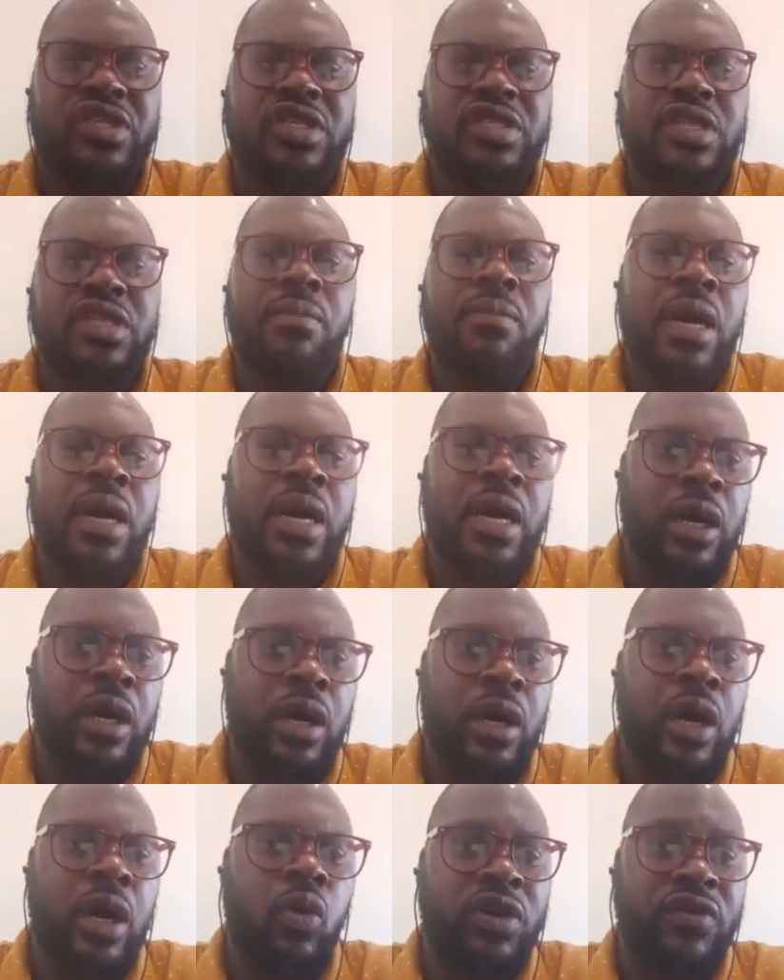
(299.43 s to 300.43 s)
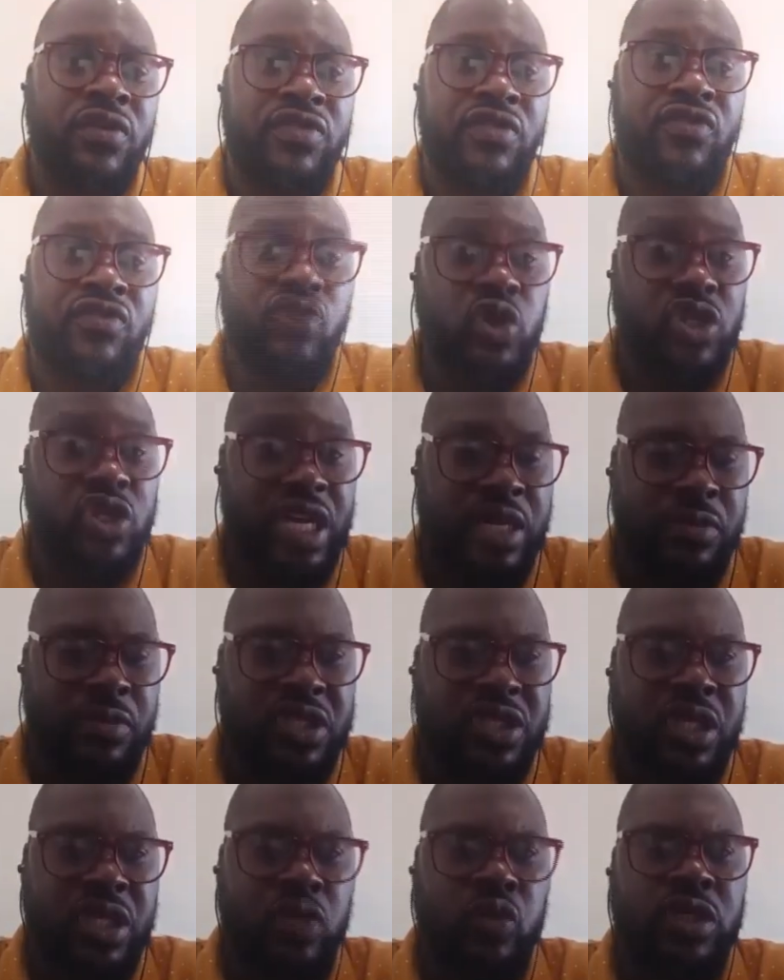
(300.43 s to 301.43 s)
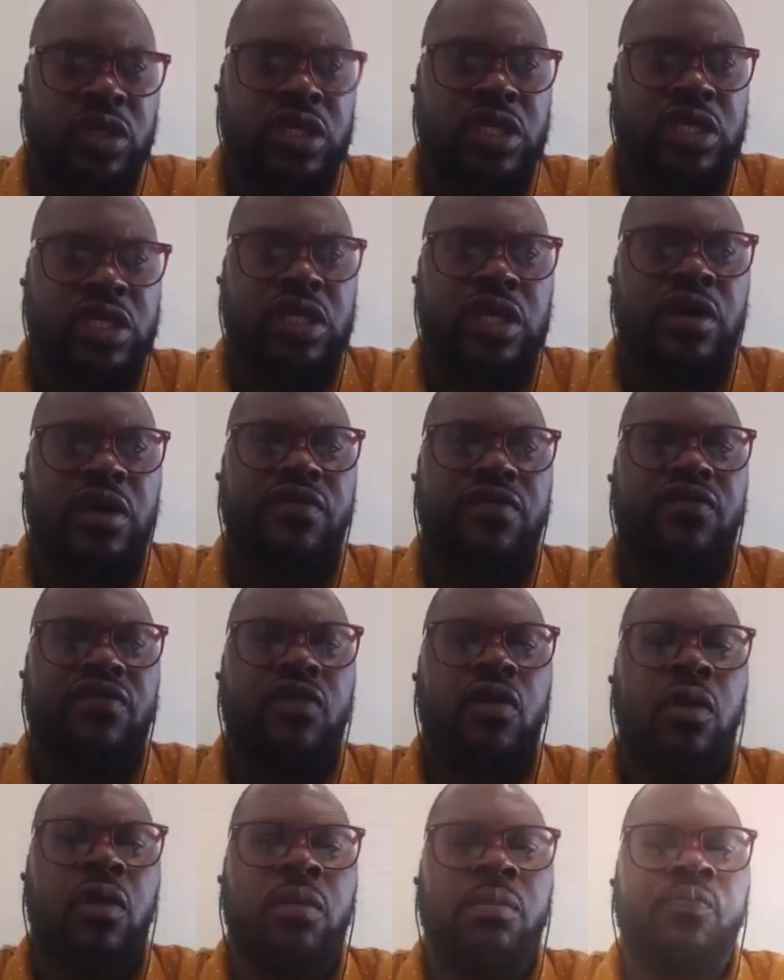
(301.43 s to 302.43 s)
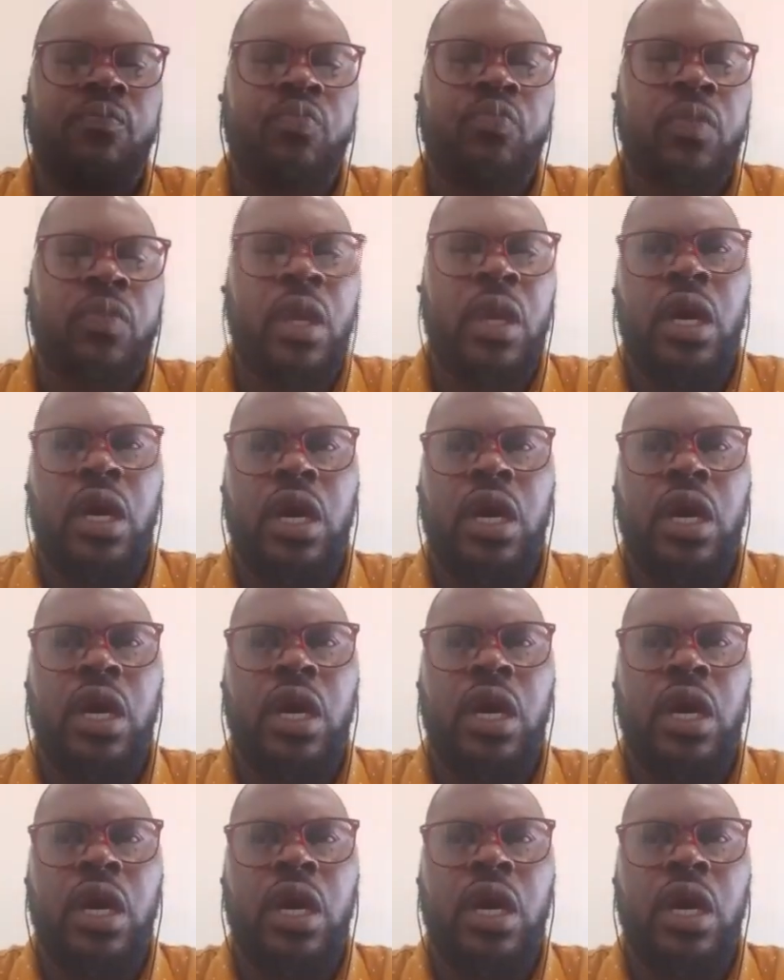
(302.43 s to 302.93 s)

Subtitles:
for instance, among one of the few statements that we did hear from